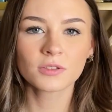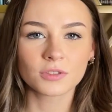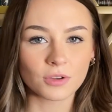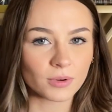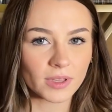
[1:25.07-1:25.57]

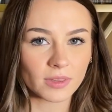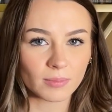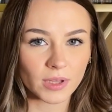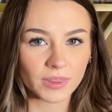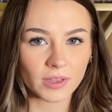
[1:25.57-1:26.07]
So in the
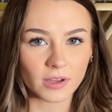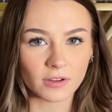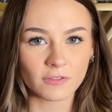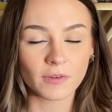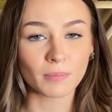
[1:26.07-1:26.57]
month
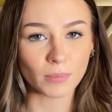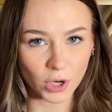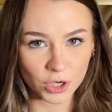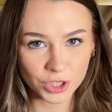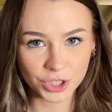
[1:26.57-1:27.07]
of
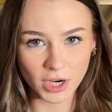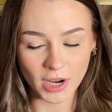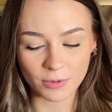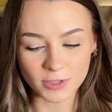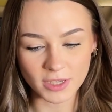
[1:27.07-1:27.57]
March,
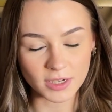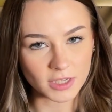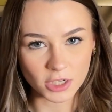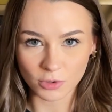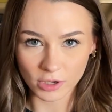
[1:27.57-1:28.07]
I was
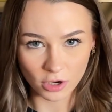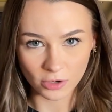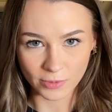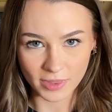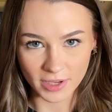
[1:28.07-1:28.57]
continuing on
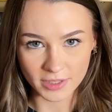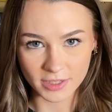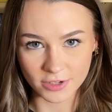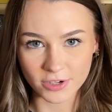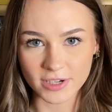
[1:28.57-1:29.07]
with that
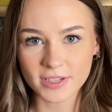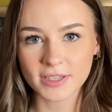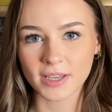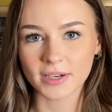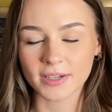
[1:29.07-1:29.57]
series,
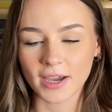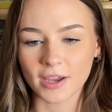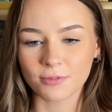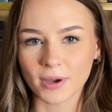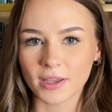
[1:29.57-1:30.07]
and I
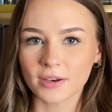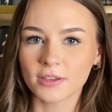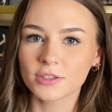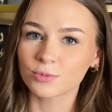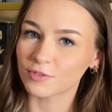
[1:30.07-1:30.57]
read
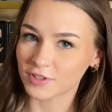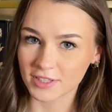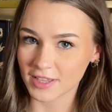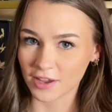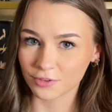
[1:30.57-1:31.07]
Swift and
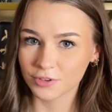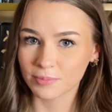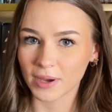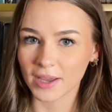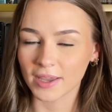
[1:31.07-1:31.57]
Saddled
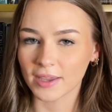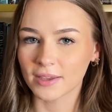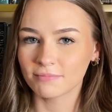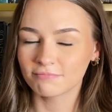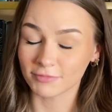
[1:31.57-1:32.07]
by
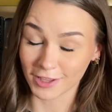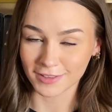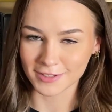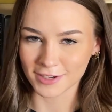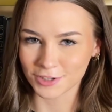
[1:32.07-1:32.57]
Lyla
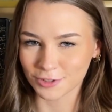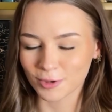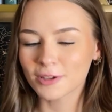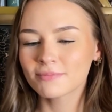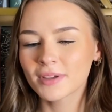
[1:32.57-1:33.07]
Sage as
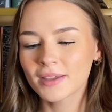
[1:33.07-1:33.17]
well,